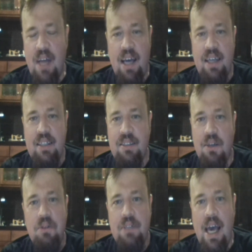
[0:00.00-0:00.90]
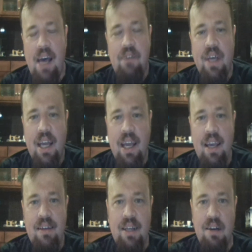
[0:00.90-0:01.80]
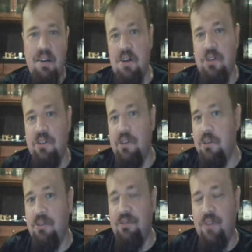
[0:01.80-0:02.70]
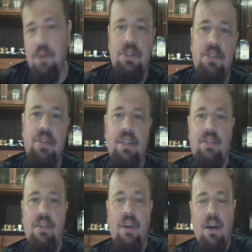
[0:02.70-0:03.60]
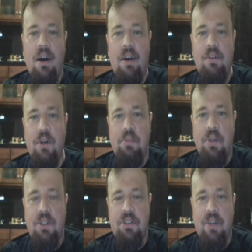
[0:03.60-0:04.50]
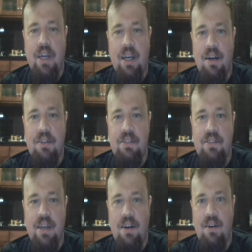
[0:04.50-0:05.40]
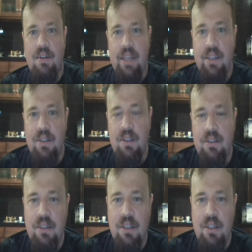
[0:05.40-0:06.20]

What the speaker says: I don't have any. There are two frequencies on 1.2 gigahertz that are legal